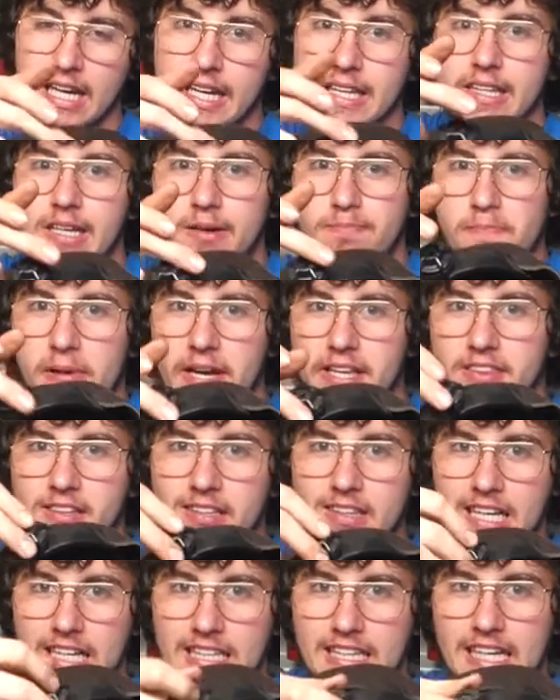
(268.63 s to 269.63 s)
the
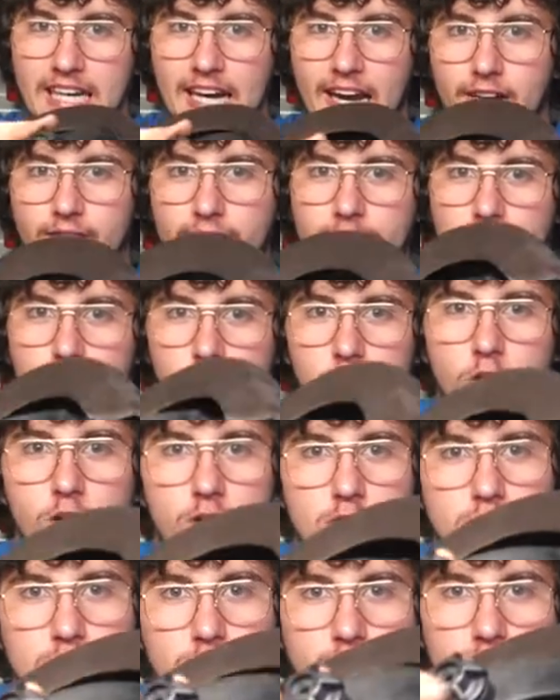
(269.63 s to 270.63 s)
method that they have that locks the